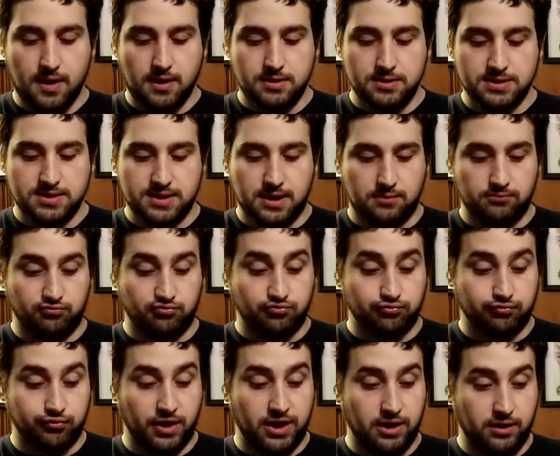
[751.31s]

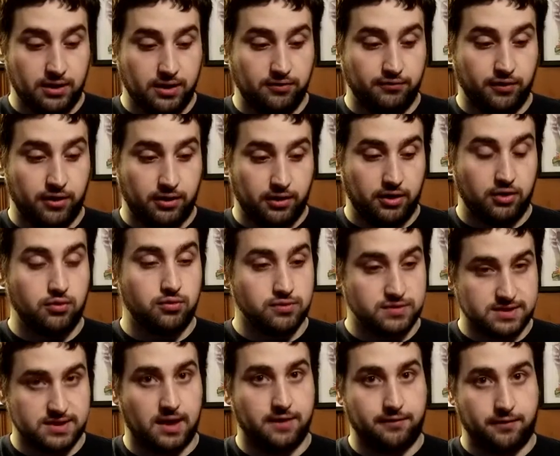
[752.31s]
some really, really cool
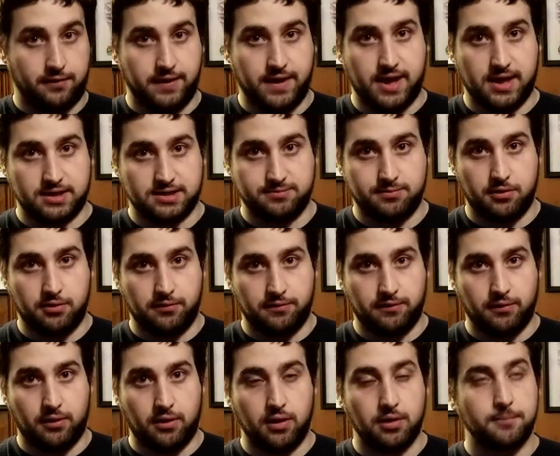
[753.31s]
stuff on the expo
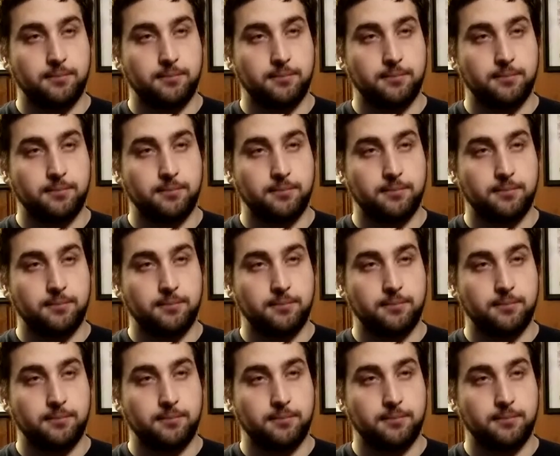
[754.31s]
floor.